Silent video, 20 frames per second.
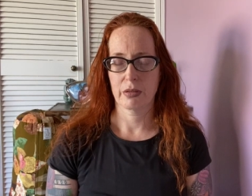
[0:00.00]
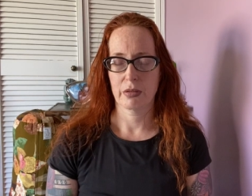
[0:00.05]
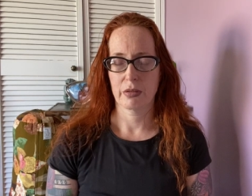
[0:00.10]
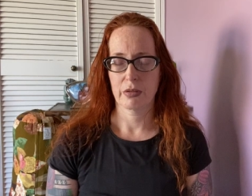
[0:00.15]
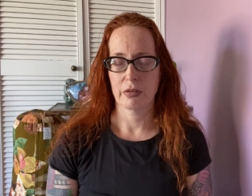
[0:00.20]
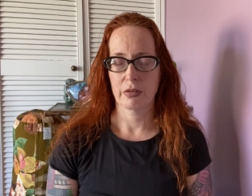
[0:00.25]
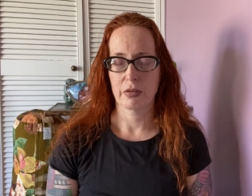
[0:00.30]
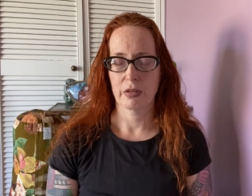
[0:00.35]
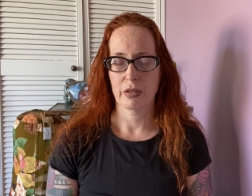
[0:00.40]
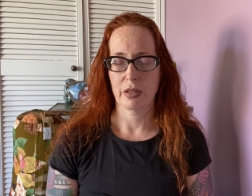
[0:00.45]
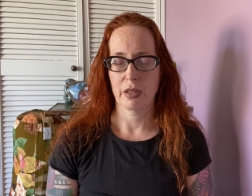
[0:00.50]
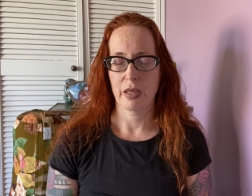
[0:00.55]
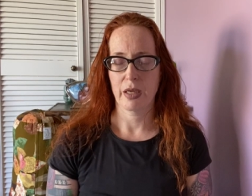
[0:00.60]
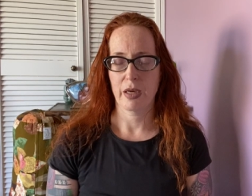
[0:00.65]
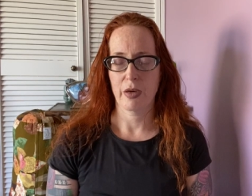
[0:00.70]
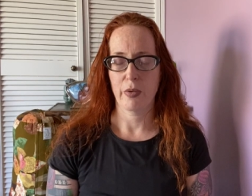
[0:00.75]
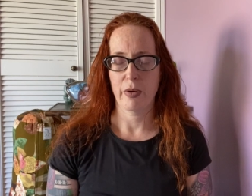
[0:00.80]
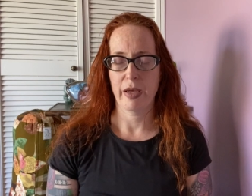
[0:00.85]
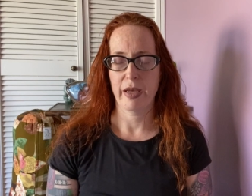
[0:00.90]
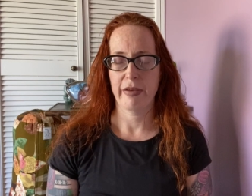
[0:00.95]
Just
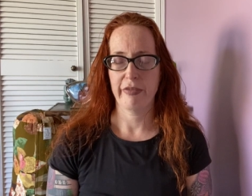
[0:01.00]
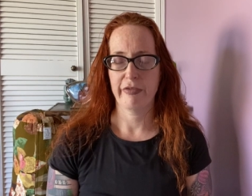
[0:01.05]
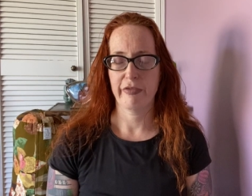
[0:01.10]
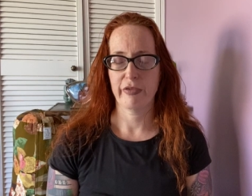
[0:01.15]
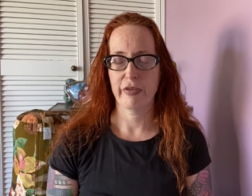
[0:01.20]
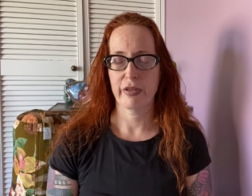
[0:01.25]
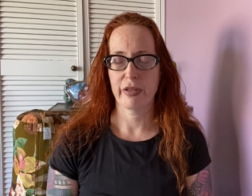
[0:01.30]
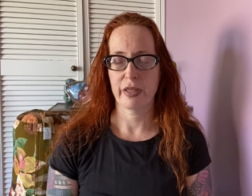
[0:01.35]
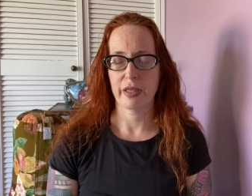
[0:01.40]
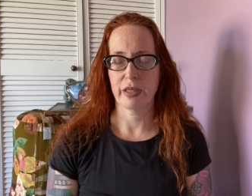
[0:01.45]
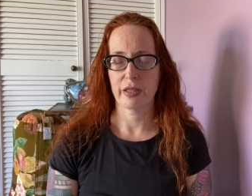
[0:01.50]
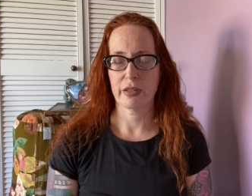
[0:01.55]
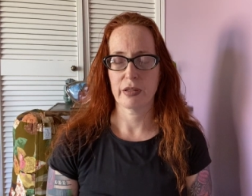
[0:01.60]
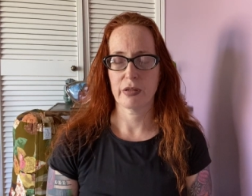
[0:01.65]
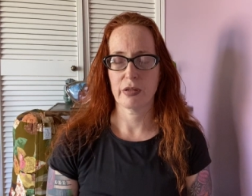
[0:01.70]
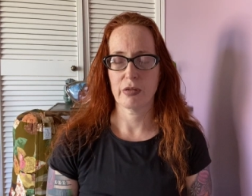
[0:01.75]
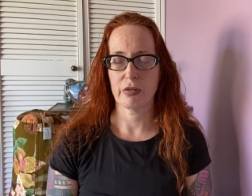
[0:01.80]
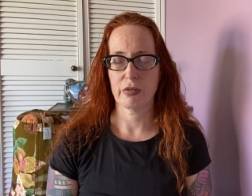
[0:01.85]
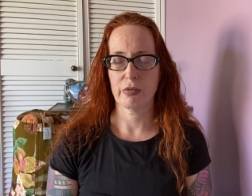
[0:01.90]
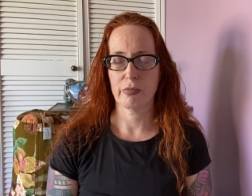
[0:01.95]
allow everything to
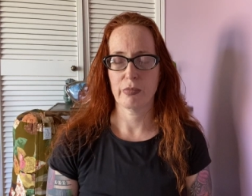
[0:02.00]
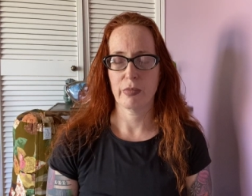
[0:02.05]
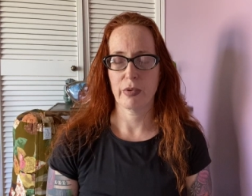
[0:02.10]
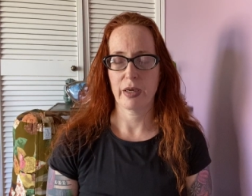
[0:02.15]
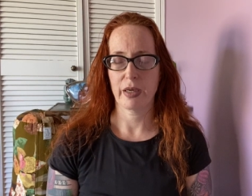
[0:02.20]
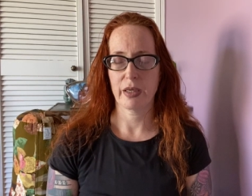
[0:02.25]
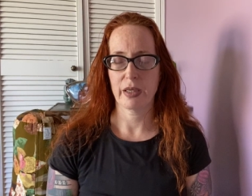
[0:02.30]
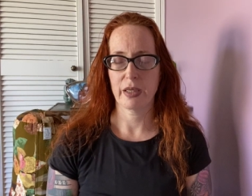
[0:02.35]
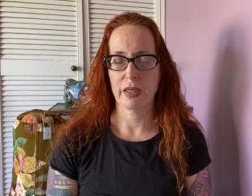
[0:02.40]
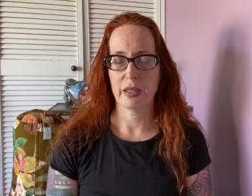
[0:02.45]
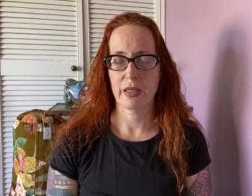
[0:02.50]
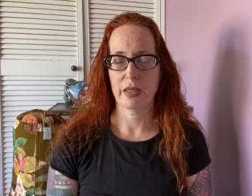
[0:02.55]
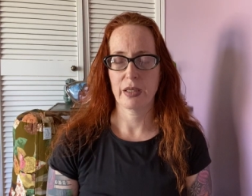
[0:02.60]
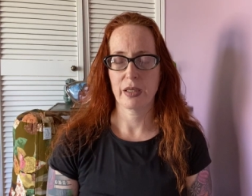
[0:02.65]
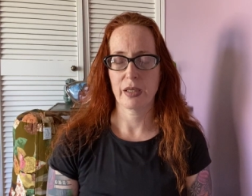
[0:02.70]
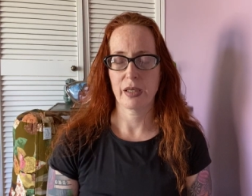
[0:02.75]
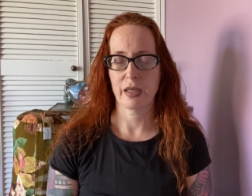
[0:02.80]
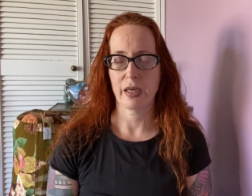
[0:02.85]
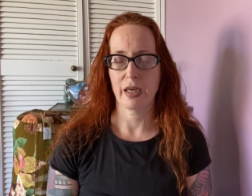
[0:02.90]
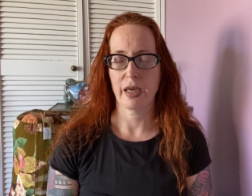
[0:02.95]
come in
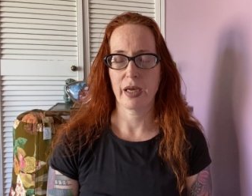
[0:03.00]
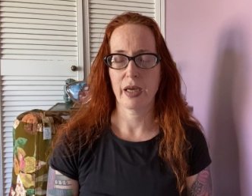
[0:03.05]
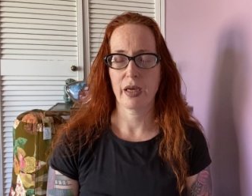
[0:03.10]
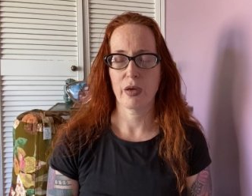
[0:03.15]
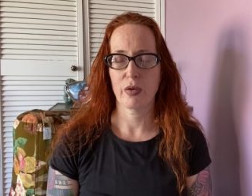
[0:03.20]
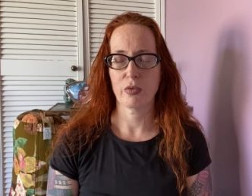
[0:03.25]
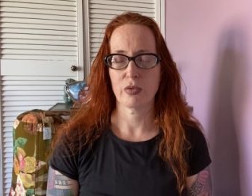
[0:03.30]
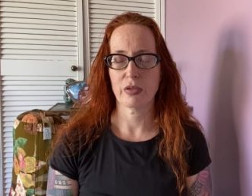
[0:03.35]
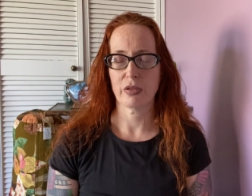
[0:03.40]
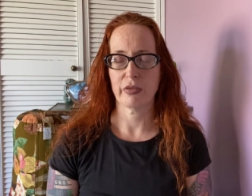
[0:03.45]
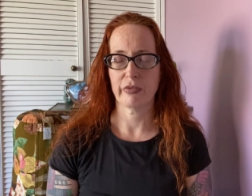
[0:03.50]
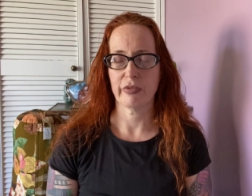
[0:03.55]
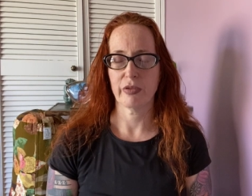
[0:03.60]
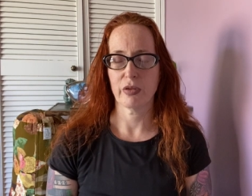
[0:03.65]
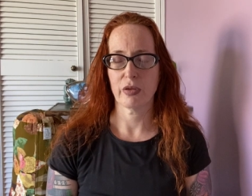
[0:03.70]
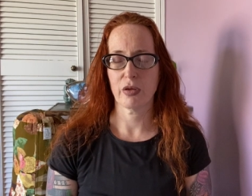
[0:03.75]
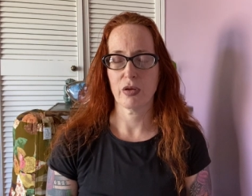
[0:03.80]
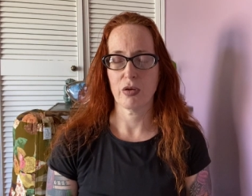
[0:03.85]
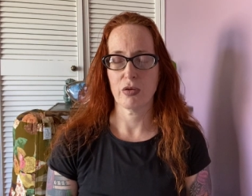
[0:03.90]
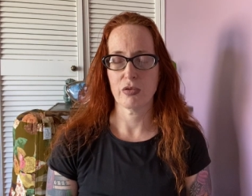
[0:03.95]
and out of your
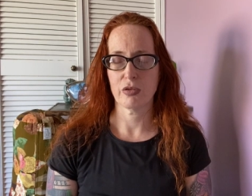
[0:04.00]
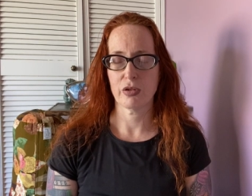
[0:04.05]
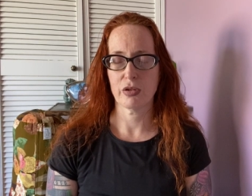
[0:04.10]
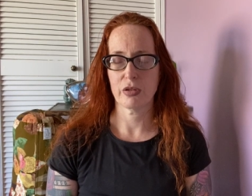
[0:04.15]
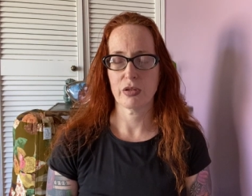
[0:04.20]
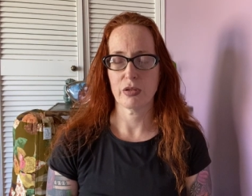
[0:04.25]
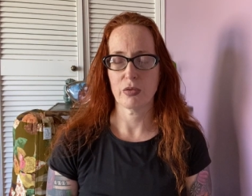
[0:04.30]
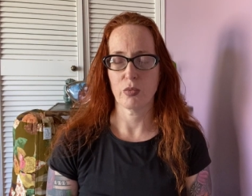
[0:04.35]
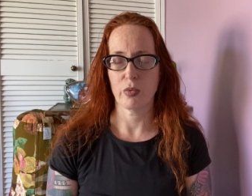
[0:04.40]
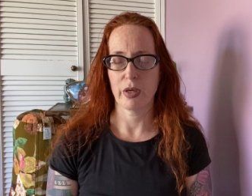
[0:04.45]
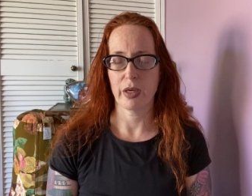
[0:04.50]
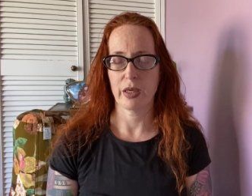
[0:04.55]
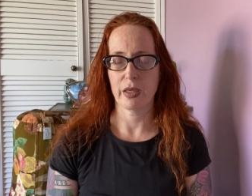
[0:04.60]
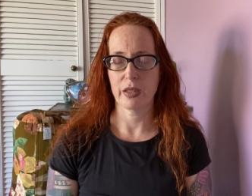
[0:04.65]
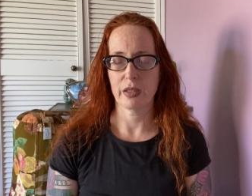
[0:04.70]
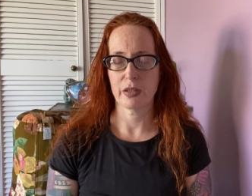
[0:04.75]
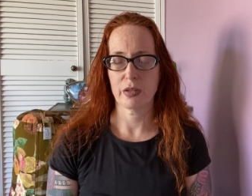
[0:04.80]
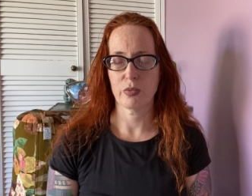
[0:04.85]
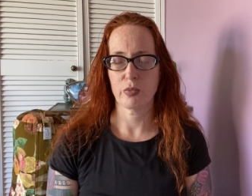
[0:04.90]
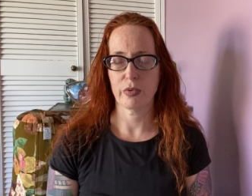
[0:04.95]
conscious
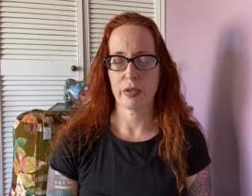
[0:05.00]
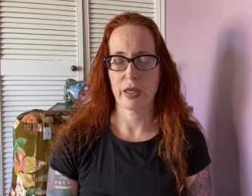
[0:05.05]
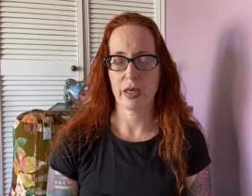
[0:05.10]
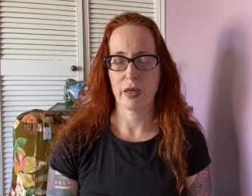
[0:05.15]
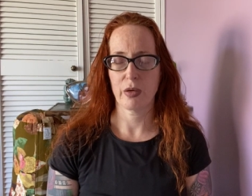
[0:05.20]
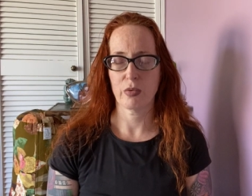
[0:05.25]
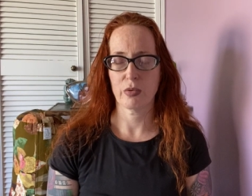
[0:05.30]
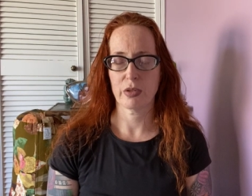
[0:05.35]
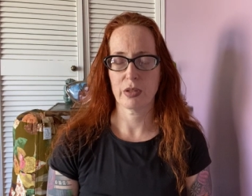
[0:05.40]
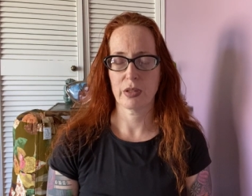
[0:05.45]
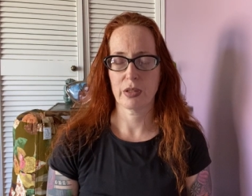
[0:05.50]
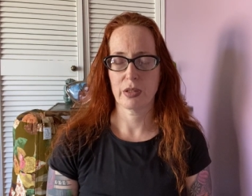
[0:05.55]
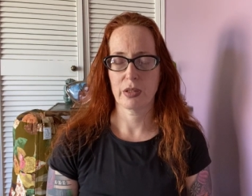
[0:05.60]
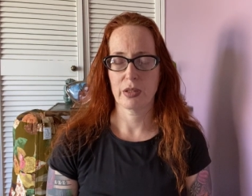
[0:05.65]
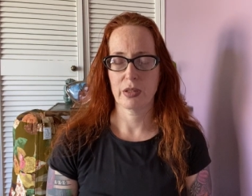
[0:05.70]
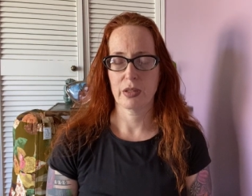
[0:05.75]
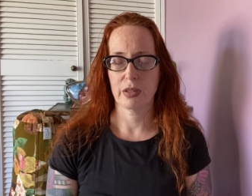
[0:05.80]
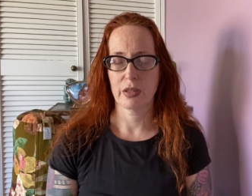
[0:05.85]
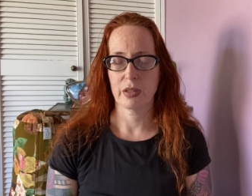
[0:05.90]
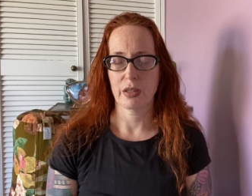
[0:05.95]
awareness without
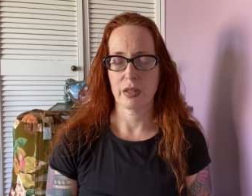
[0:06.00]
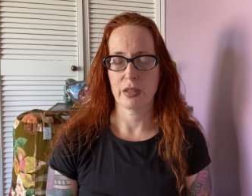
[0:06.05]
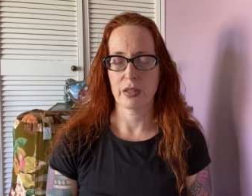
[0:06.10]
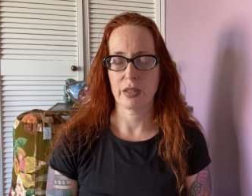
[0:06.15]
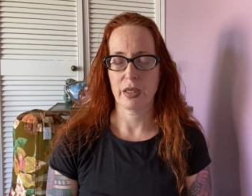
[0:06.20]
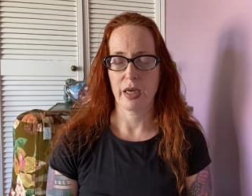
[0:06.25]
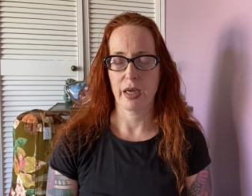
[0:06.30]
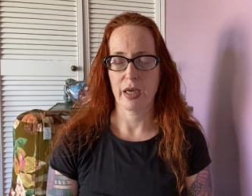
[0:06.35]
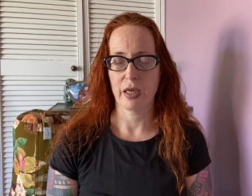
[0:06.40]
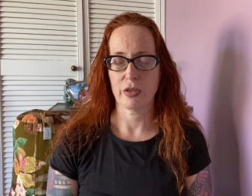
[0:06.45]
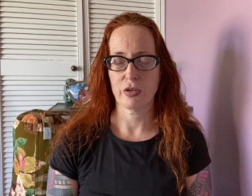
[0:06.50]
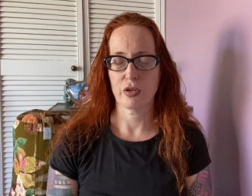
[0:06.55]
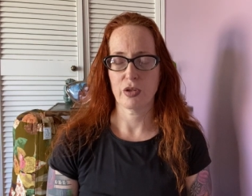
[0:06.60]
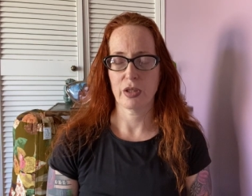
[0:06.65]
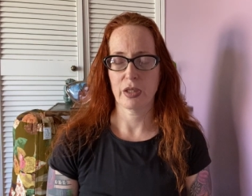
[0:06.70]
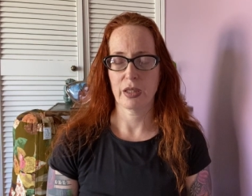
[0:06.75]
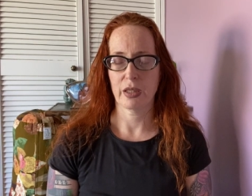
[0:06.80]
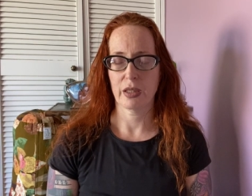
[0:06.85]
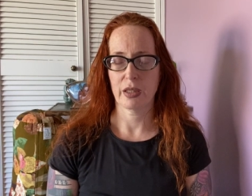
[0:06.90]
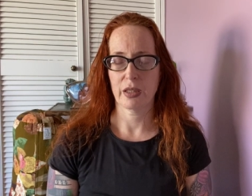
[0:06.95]

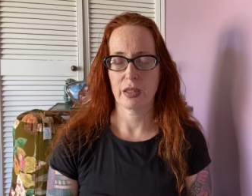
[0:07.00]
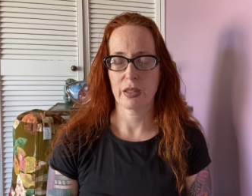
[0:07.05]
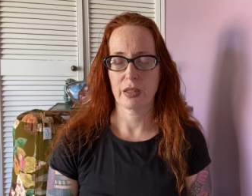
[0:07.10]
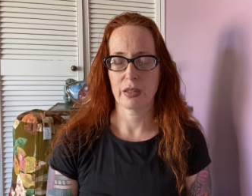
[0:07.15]
attaching